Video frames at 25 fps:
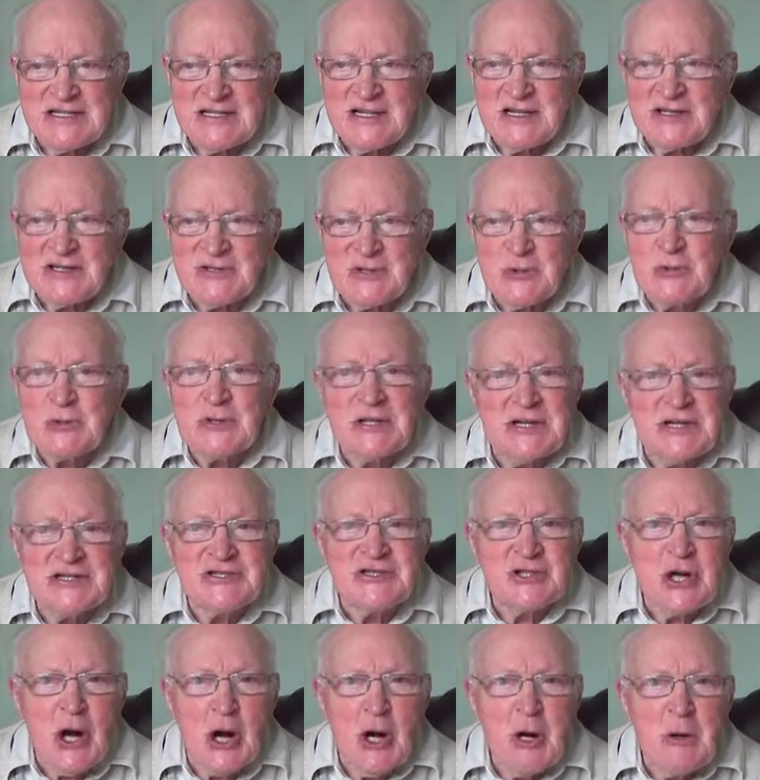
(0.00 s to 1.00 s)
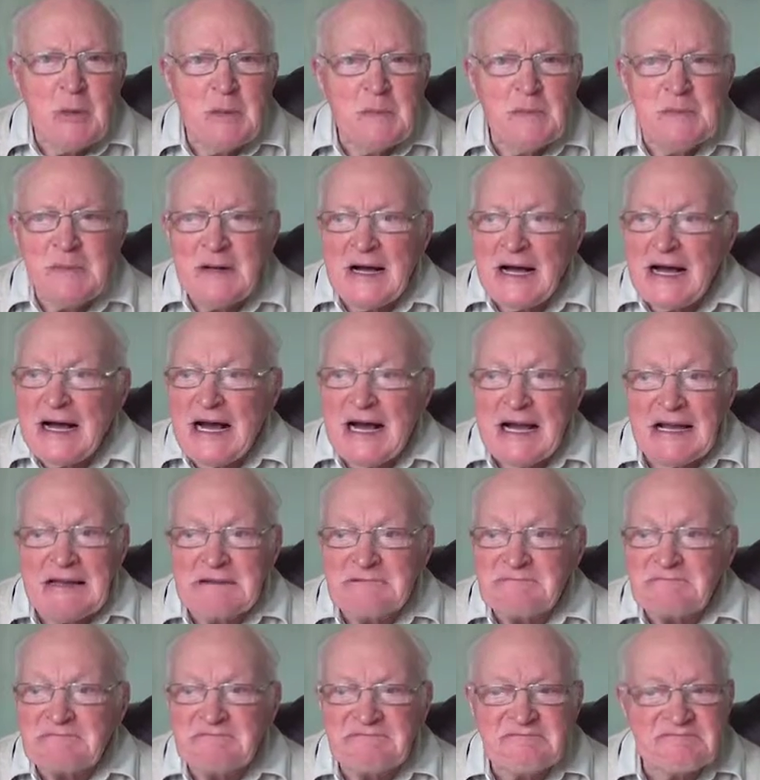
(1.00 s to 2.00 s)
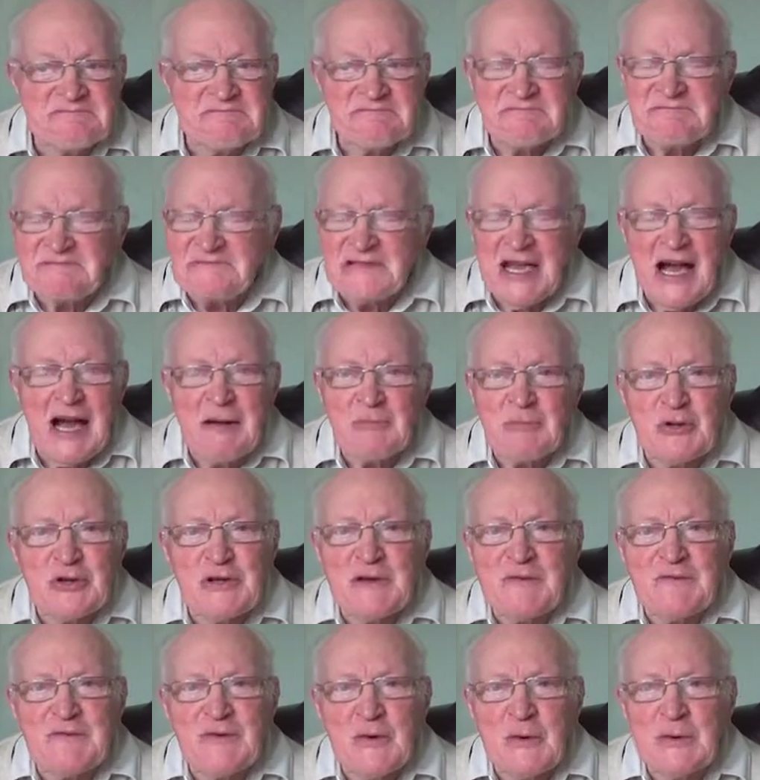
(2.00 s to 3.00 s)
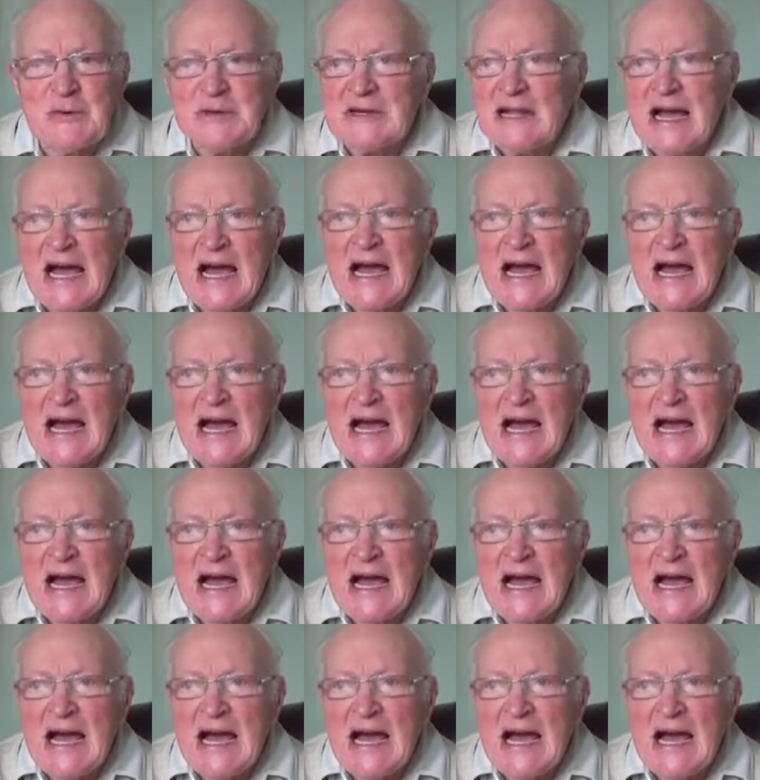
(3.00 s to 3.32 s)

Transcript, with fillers: to do the job and yeah, I'm looking forward.